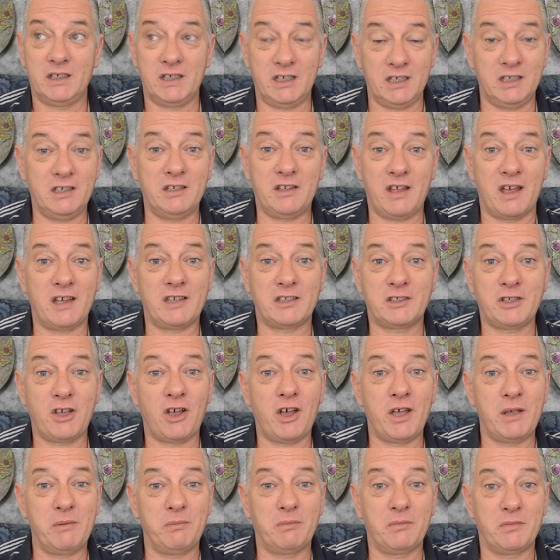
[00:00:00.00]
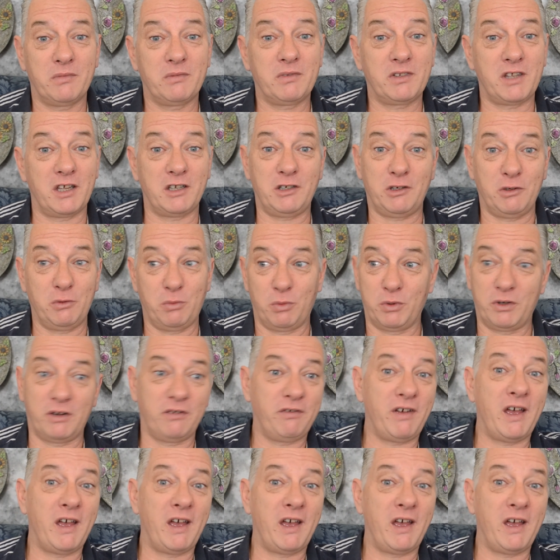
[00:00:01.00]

in that time that you would have